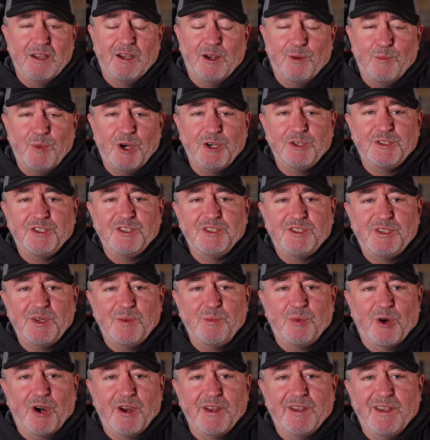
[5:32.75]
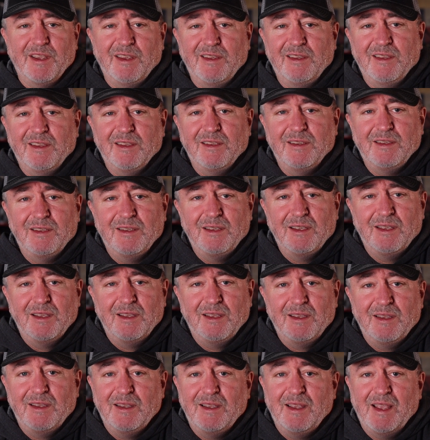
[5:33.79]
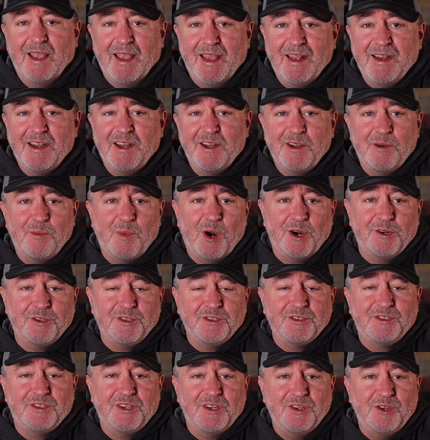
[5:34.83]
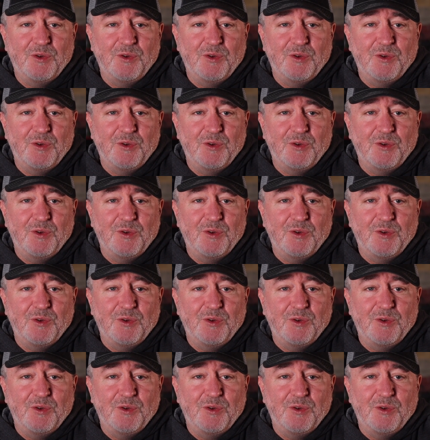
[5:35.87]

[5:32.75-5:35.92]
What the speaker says: Emergency braking. In an emergency,